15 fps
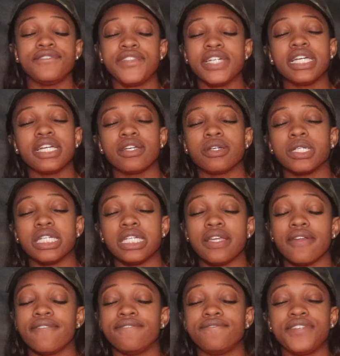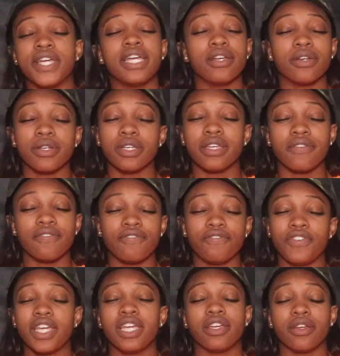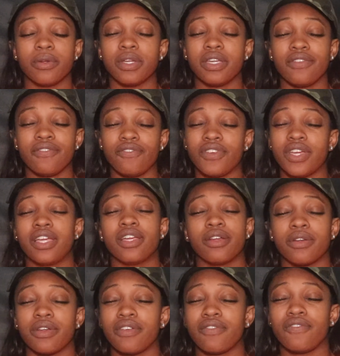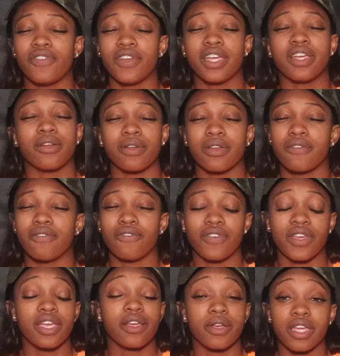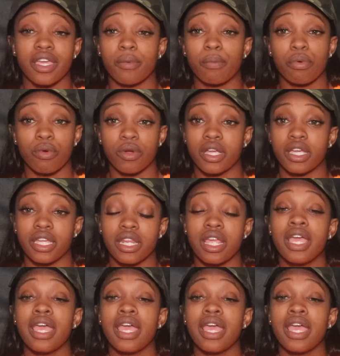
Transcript: very, very, very, very, very, very important.